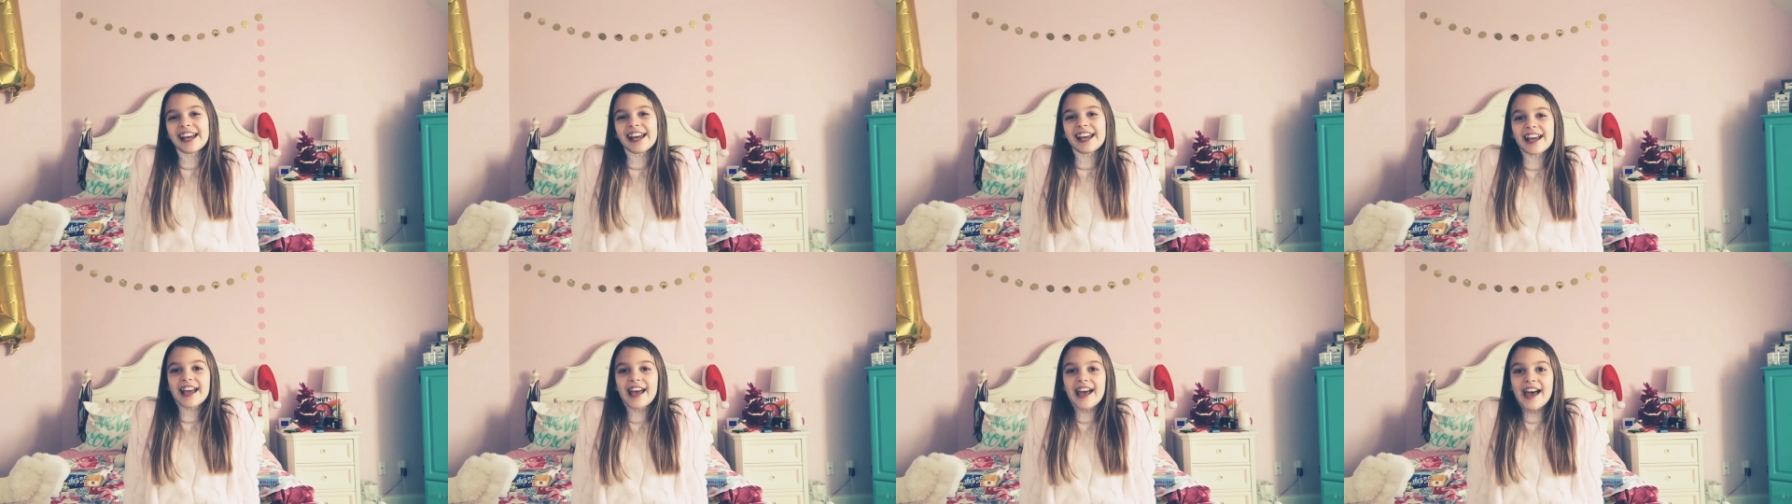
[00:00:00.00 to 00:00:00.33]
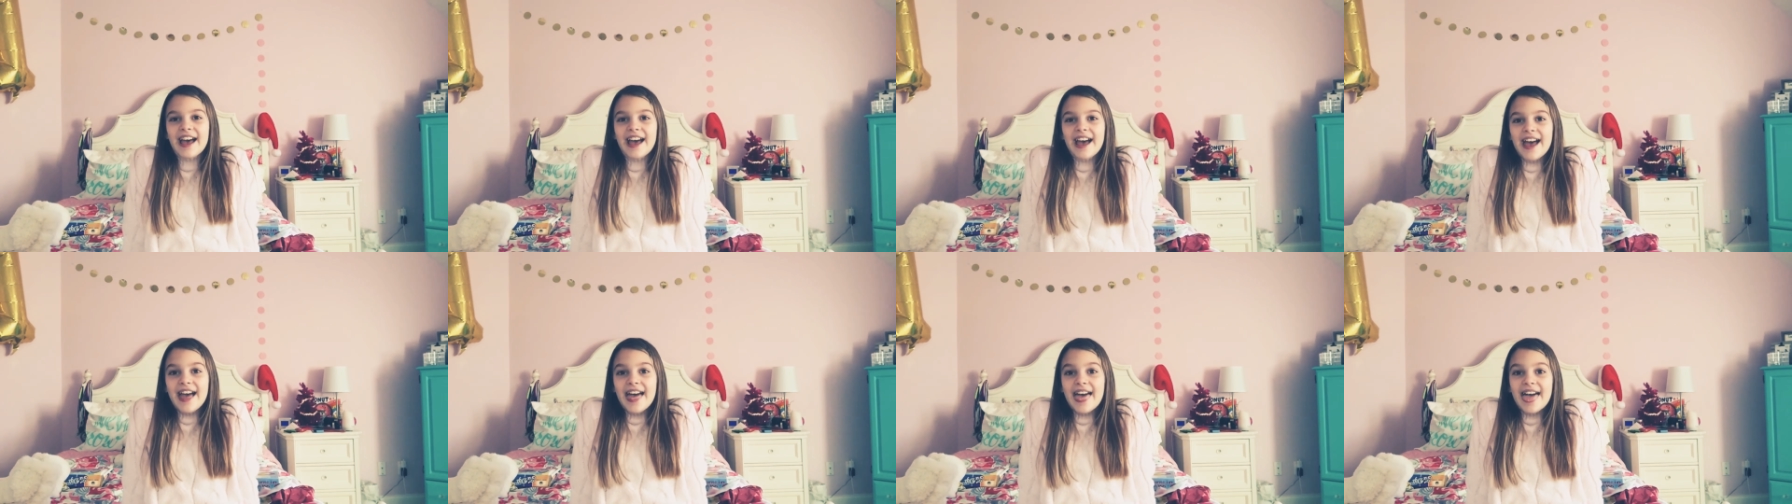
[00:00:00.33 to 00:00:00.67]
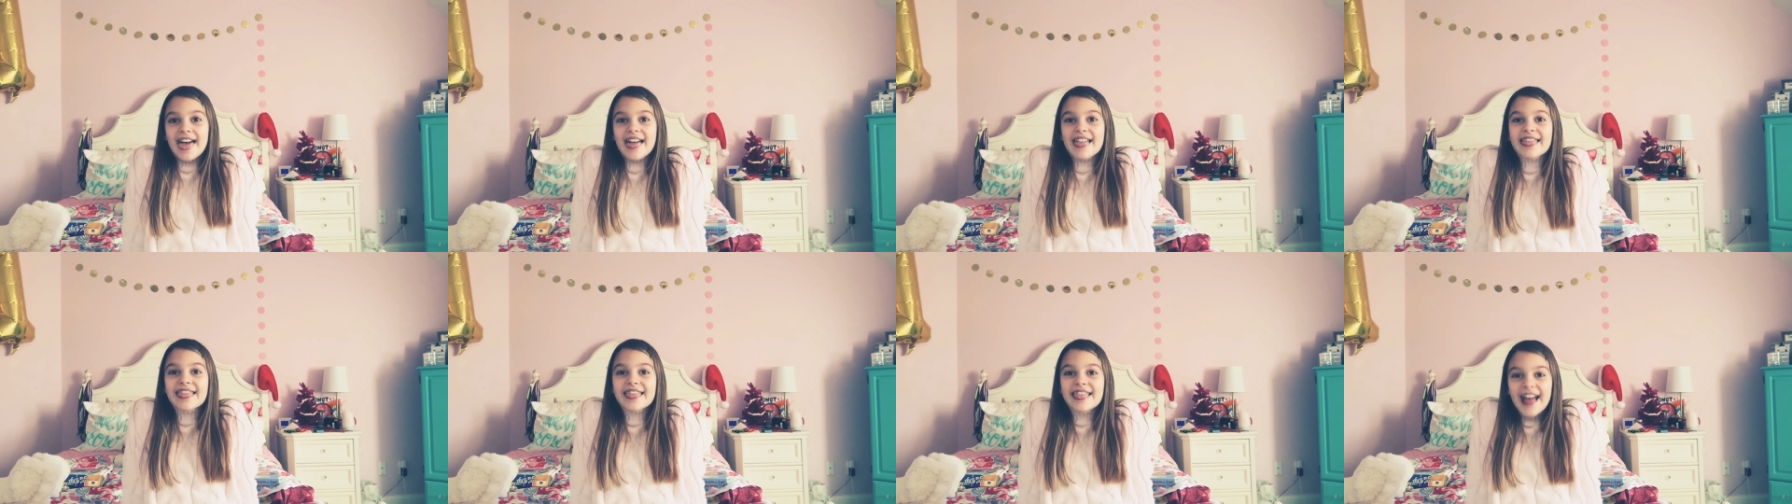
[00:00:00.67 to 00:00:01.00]

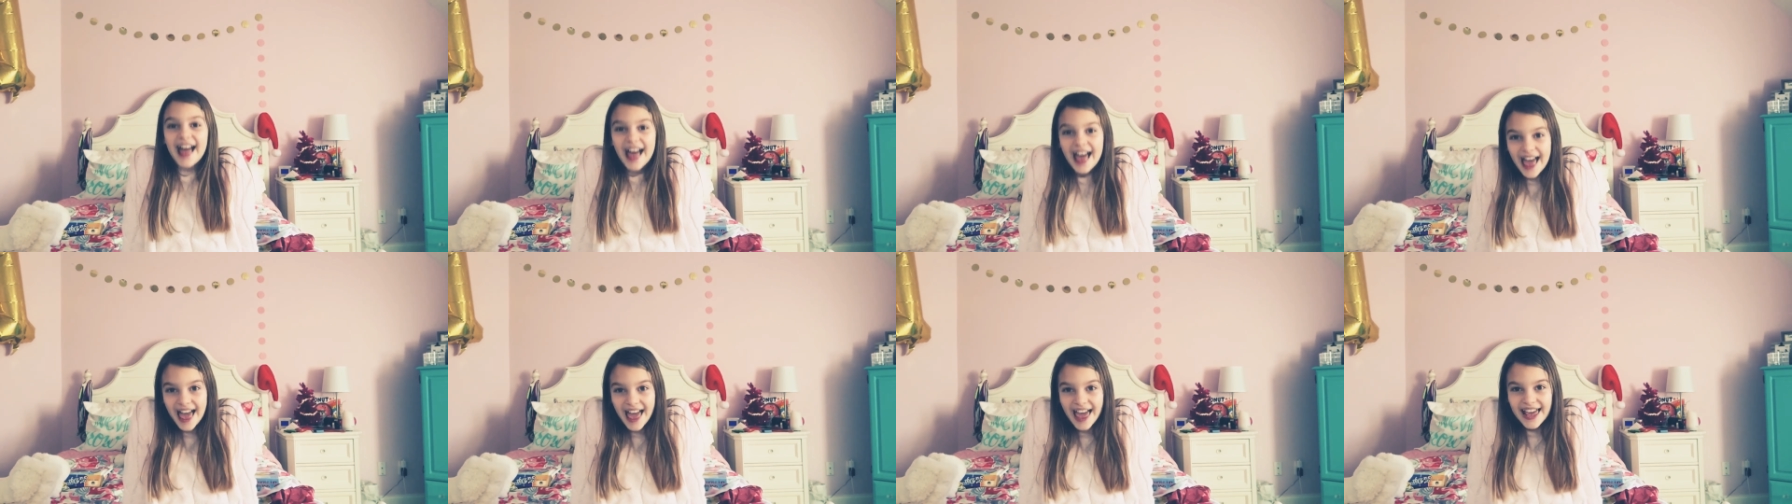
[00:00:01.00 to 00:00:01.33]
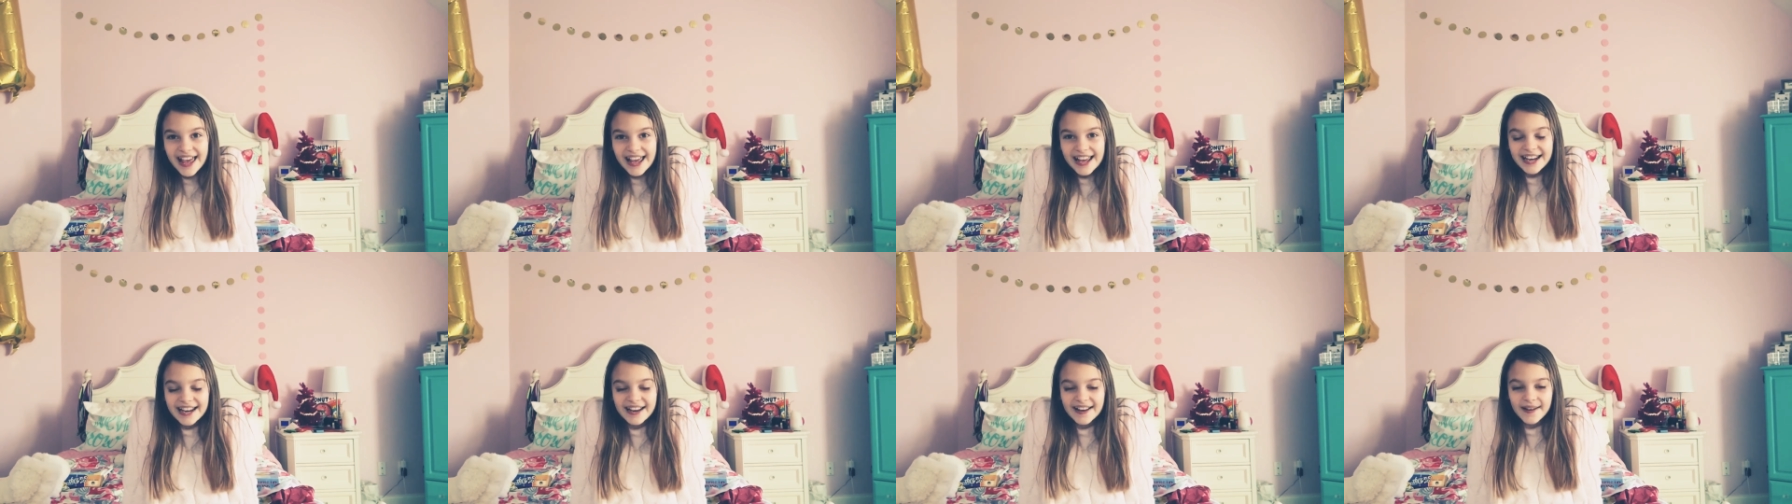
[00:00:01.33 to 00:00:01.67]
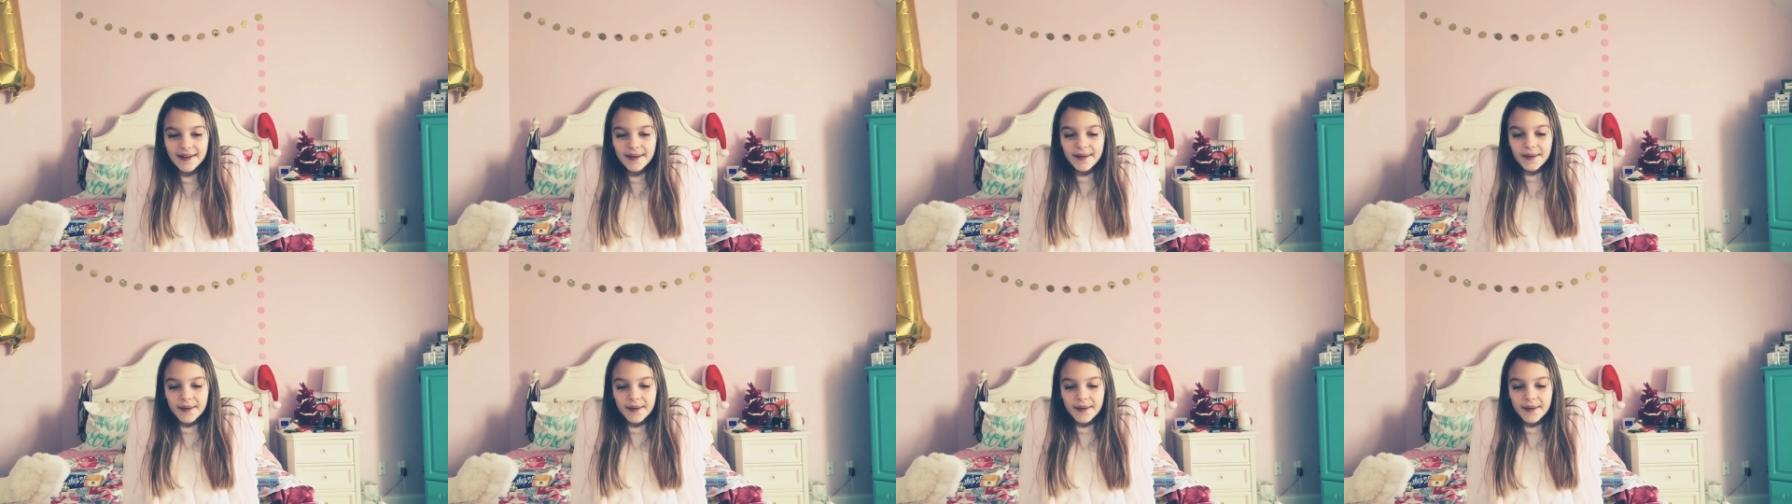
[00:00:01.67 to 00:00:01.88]
yay. And then